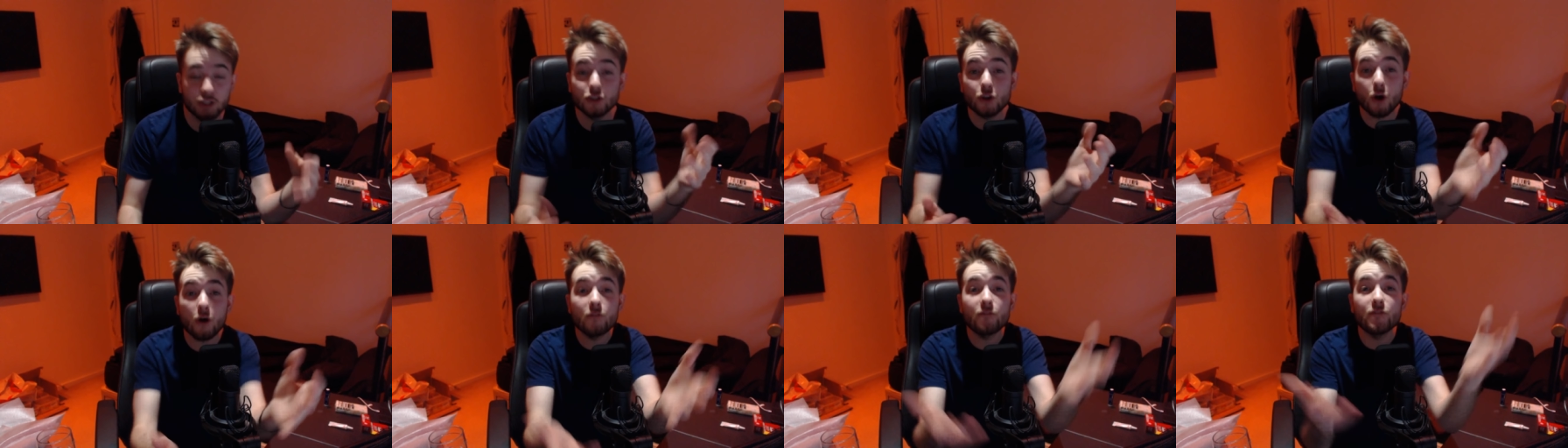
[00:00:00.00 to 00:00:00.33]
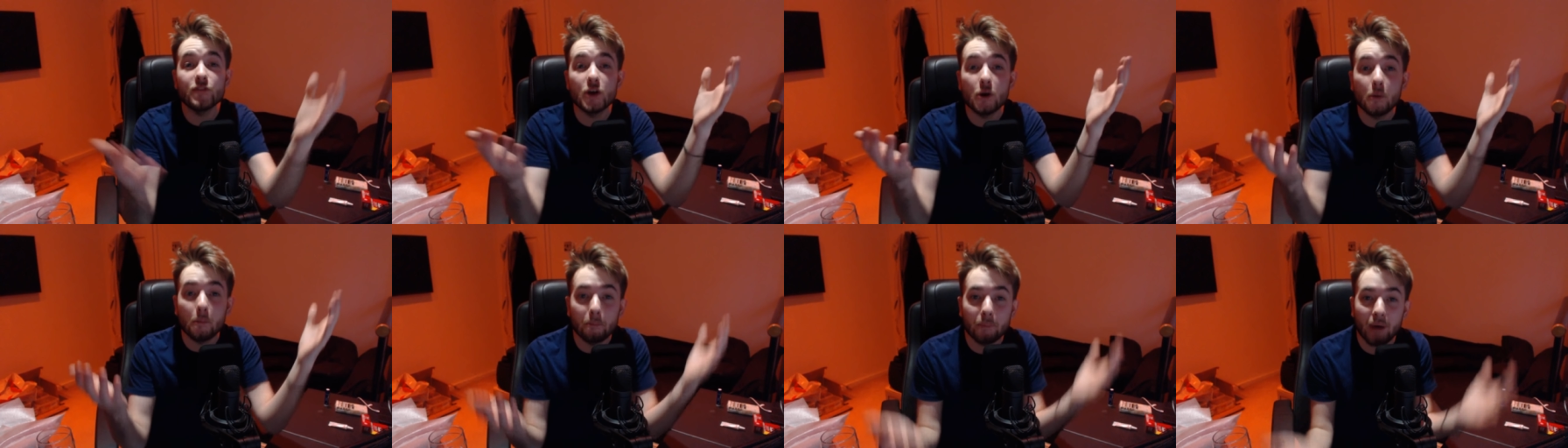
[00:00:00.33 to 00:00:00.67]
and you don't
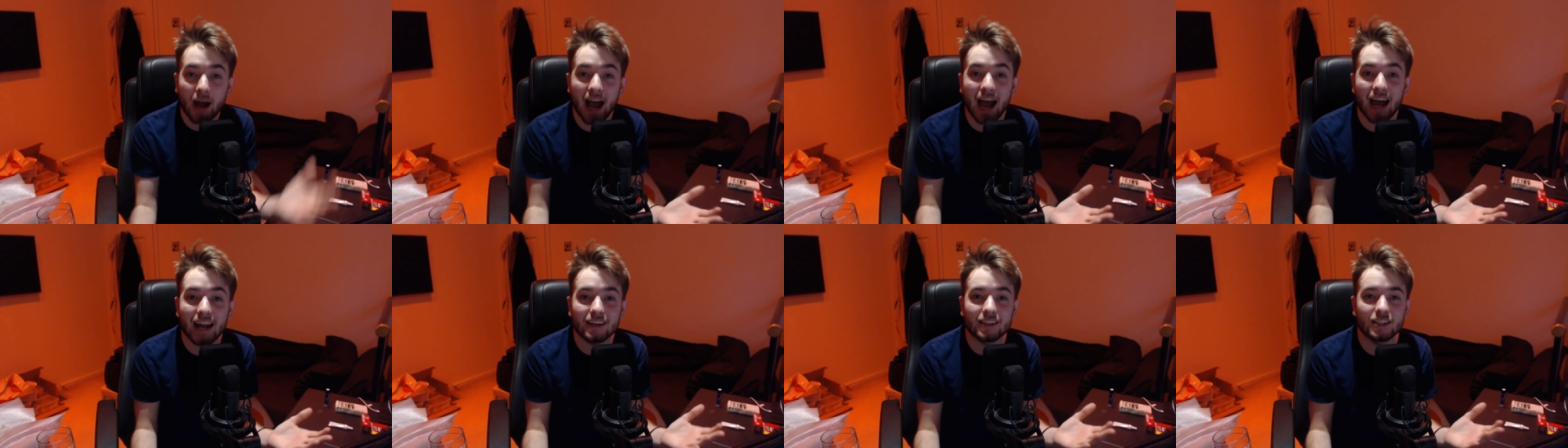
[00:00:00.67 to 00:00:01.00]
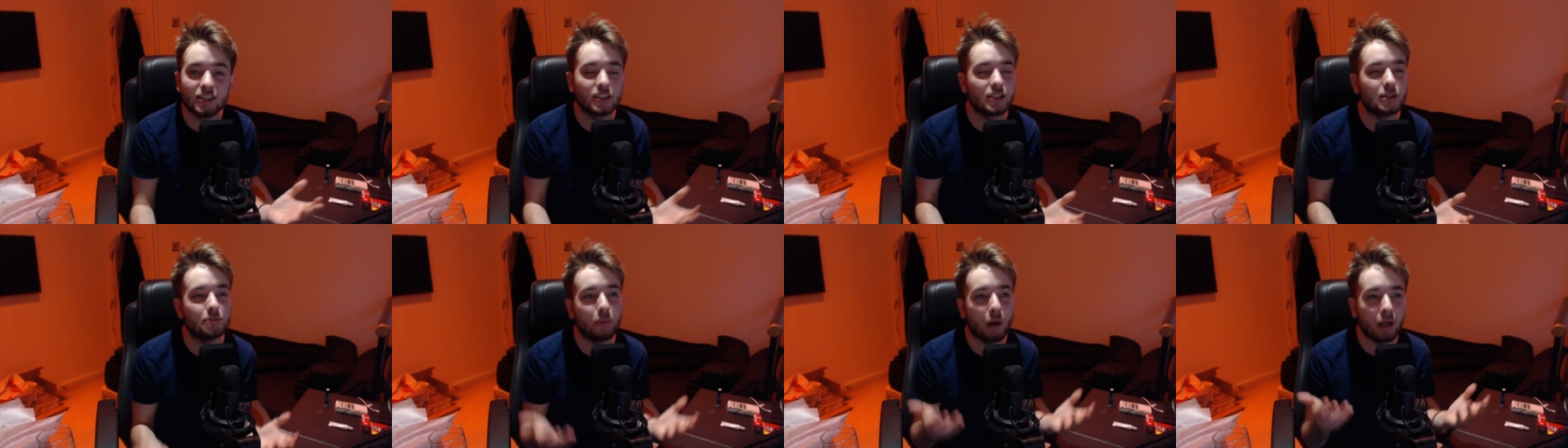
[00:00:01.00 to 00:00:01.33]
feel bad
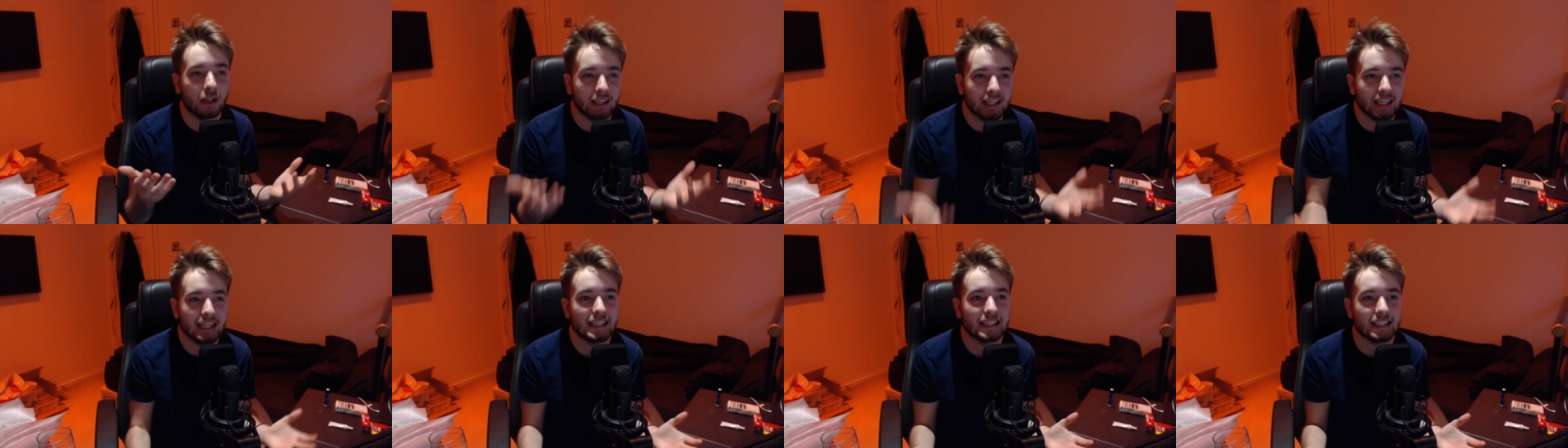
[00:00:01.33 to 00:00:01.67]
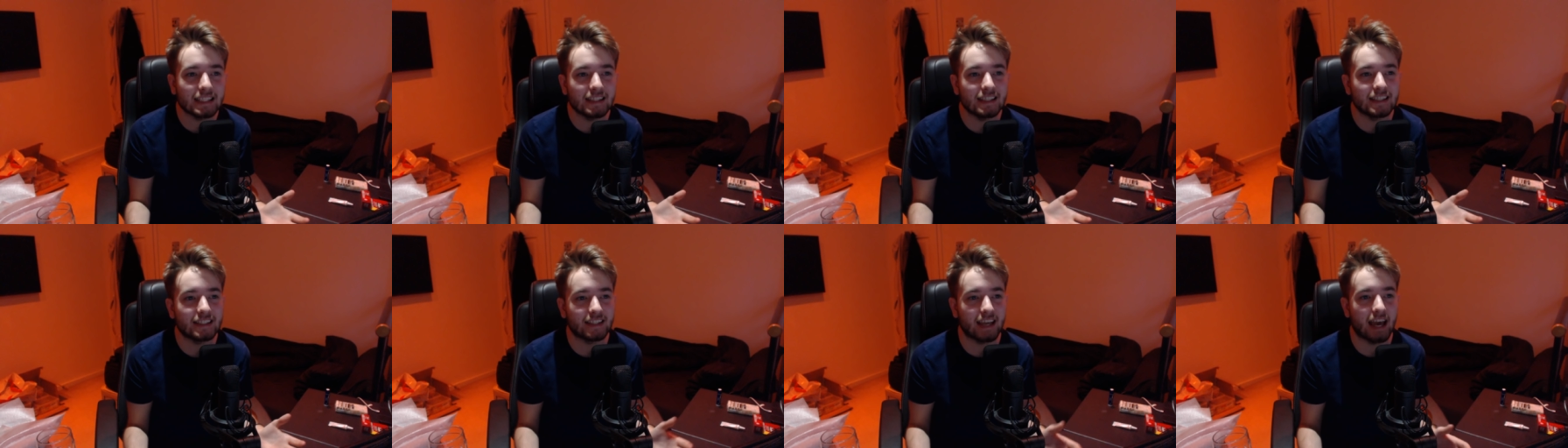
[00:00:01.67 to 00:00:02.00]
because the
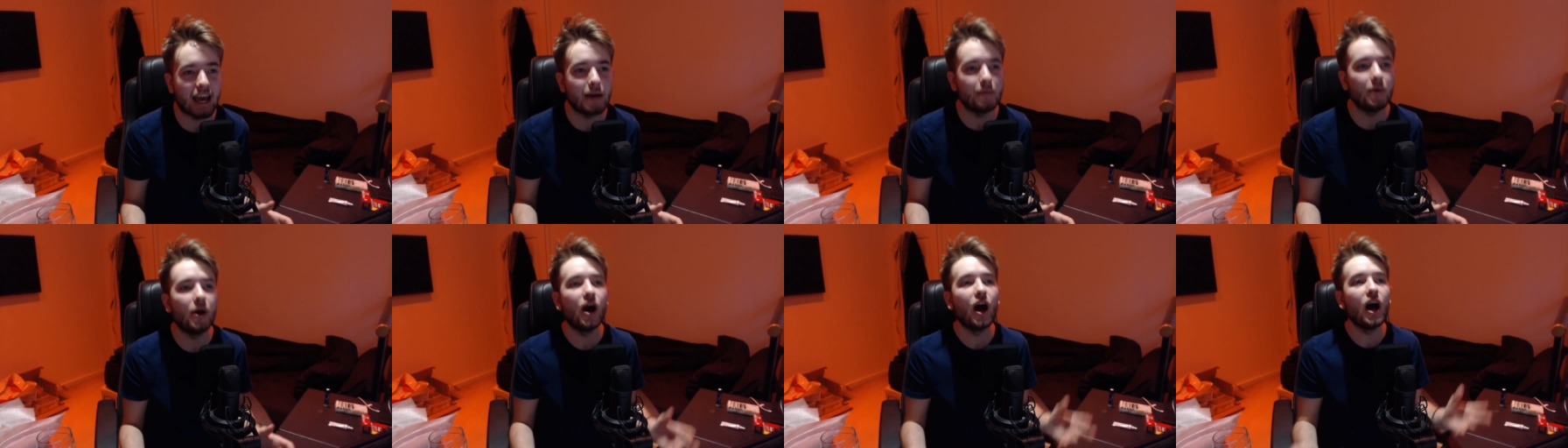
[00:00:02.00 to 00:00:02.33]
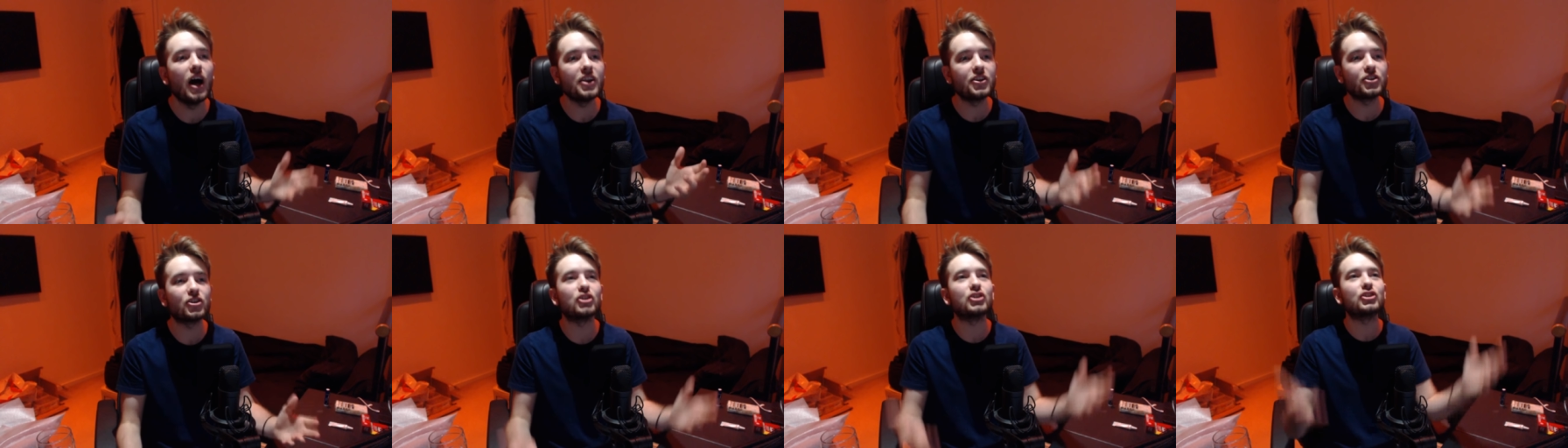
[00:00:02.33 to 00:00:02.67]
police in this game
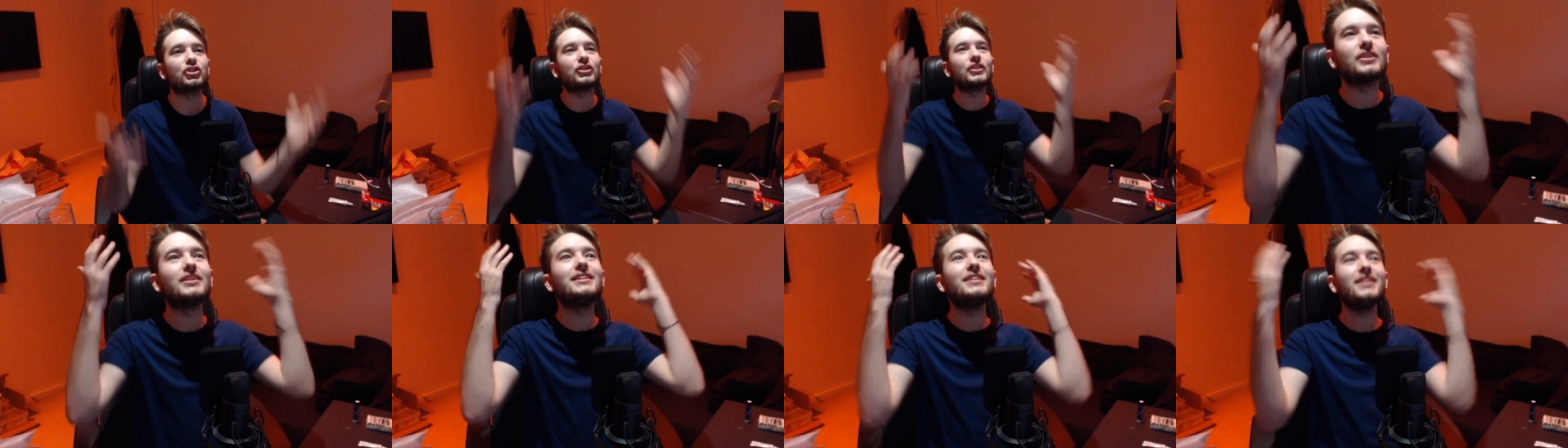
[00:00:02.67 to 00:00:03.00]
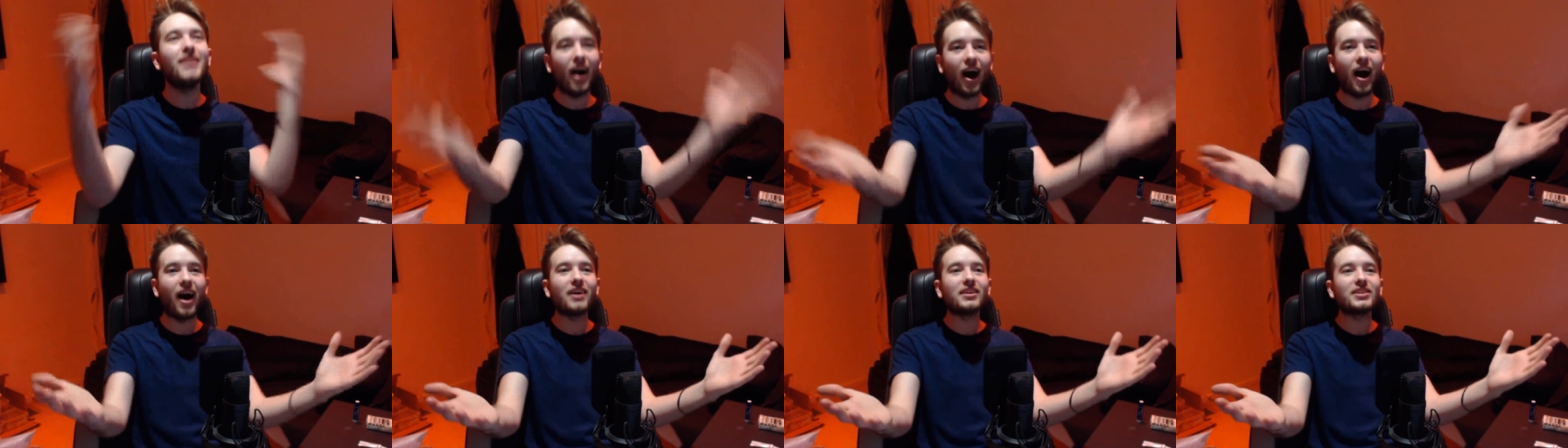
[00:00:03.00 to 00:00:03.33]
are just the
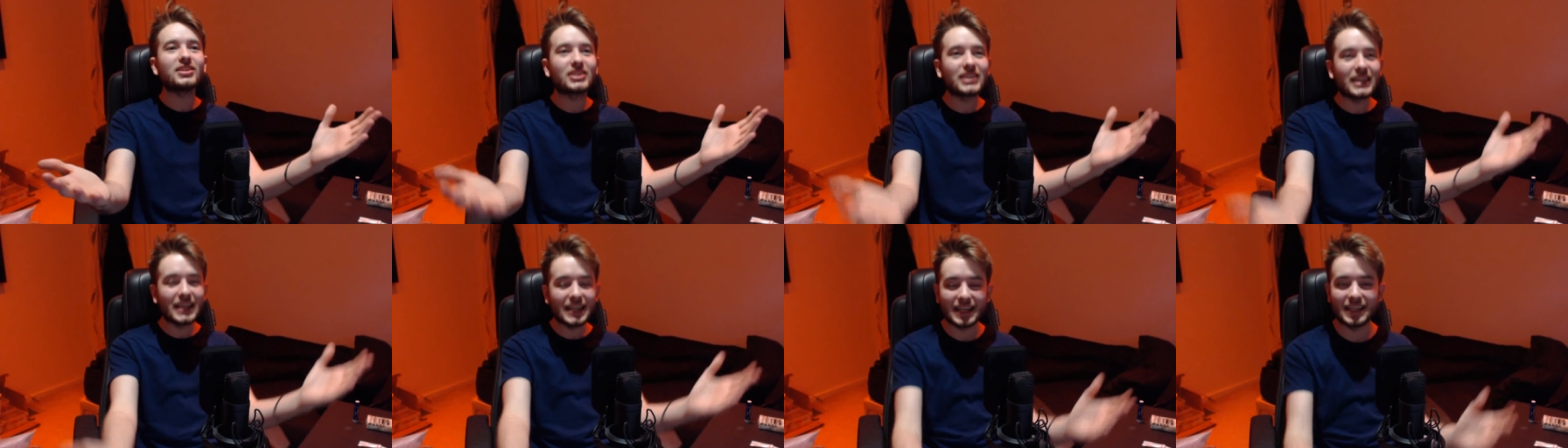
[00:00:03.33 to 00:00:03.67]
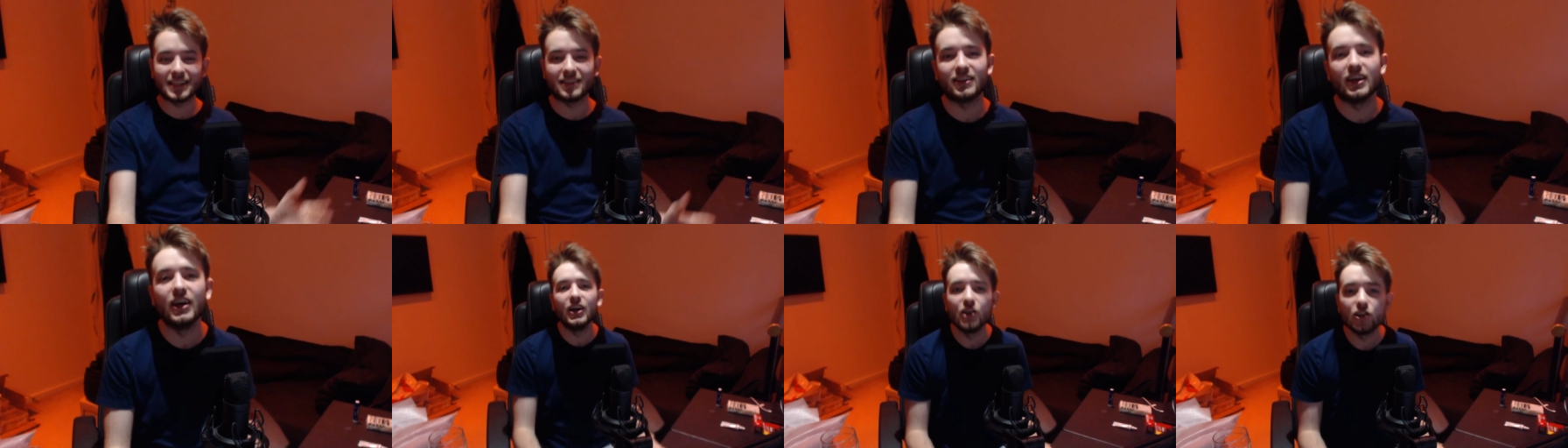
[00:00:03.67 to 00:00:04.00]

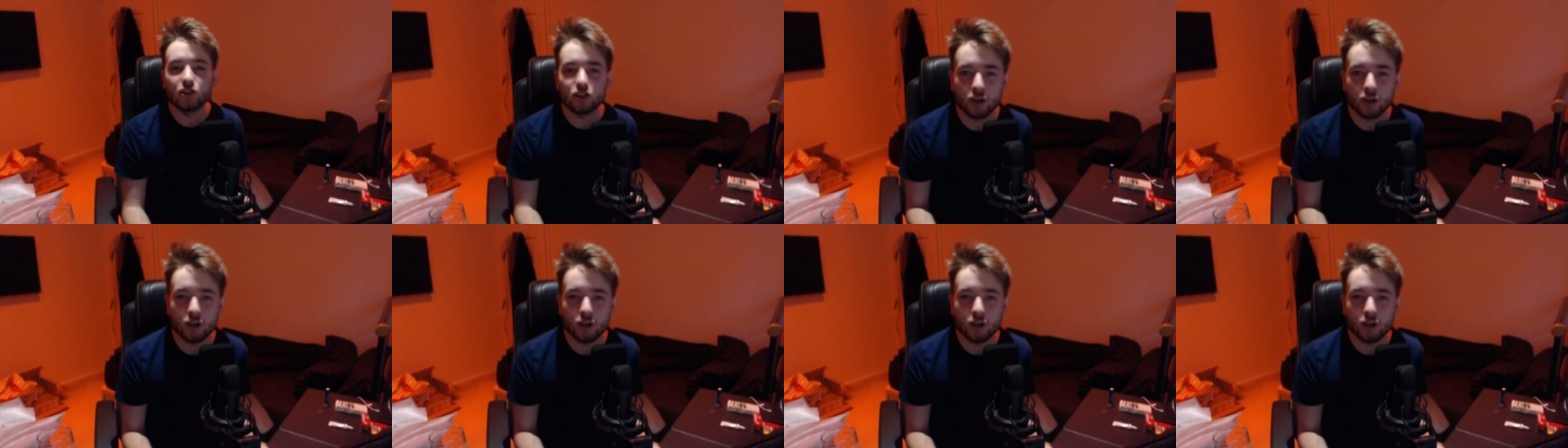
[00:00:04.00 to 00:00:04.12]
Nazis.